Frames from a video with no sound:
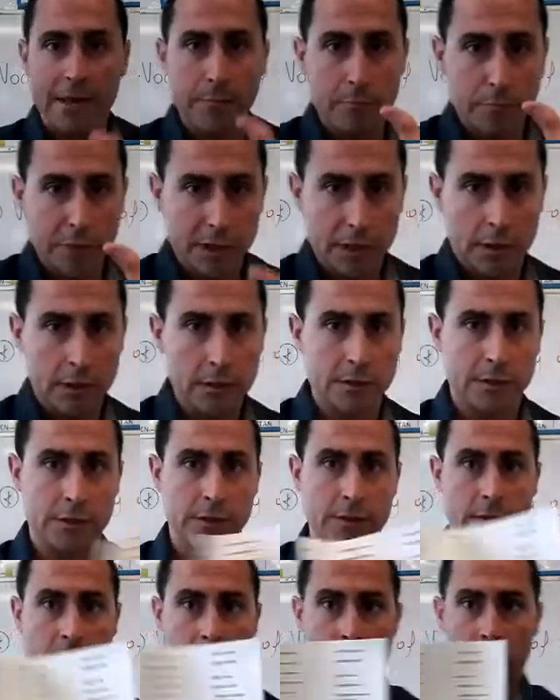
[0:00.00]
built
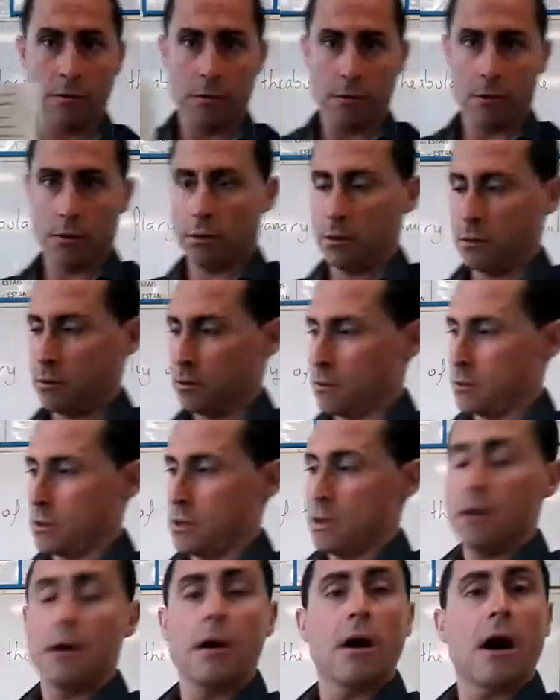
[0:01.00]

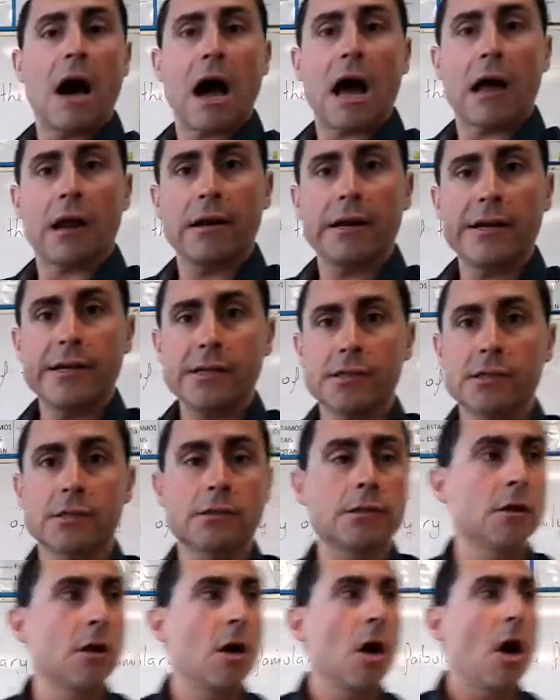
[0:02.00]
a list
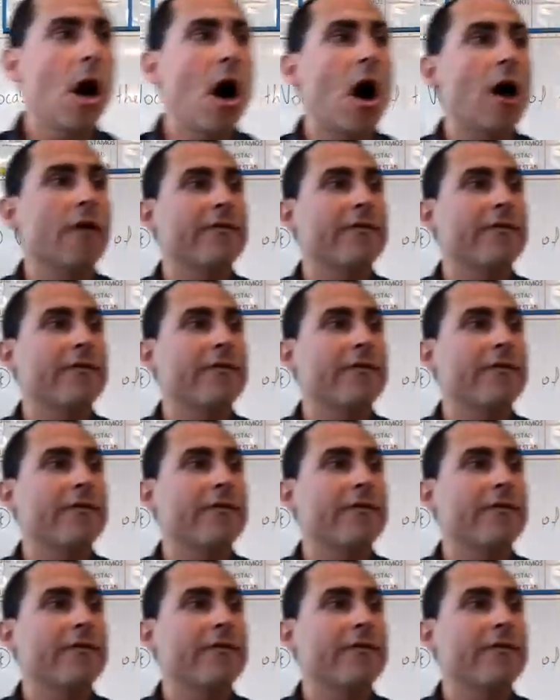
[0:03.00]
of